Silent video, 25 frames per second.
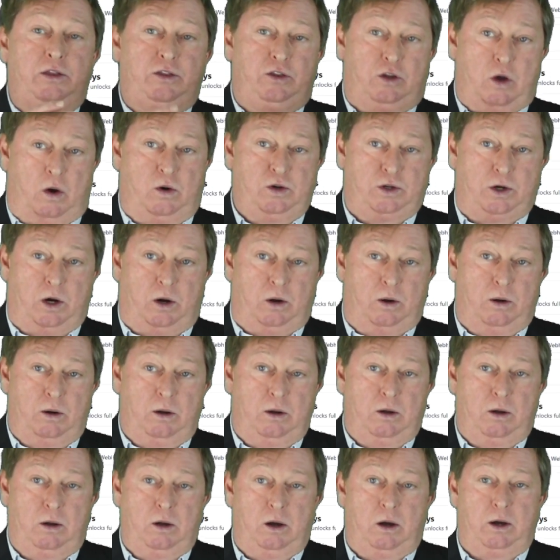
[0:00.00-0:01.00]
Dojo.
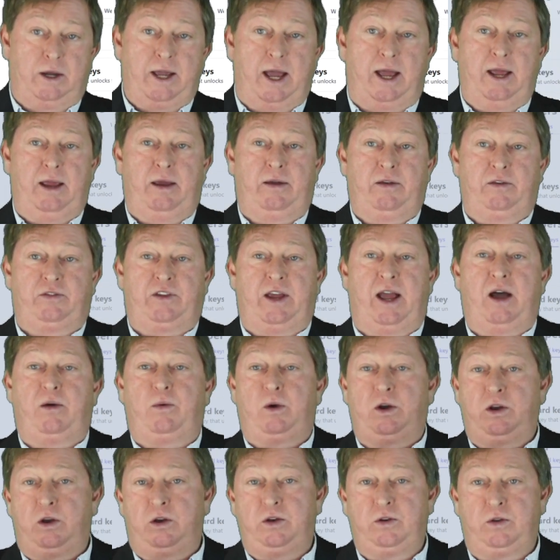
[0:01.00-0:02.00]
Okay? See
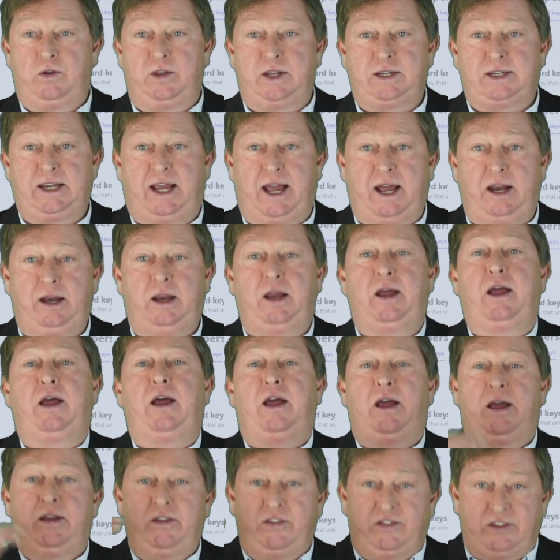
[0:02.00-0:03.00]
how we're going to do this again?
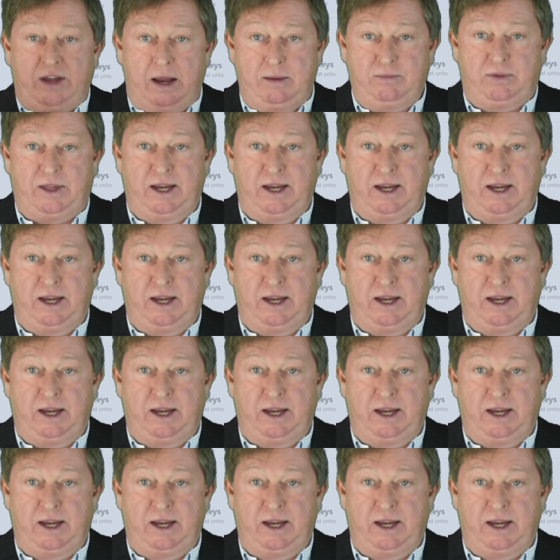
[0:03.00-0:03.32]
Same